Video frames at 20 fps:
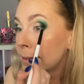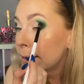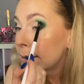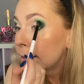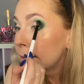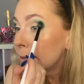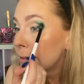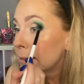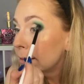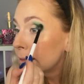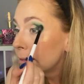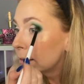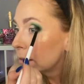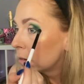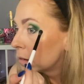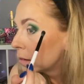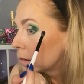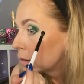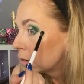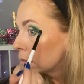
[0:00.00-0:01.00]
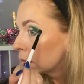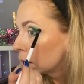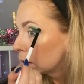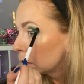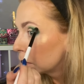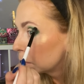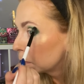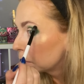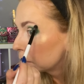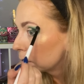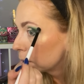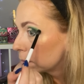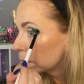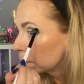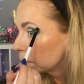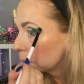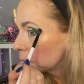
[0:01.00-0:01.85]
(silence)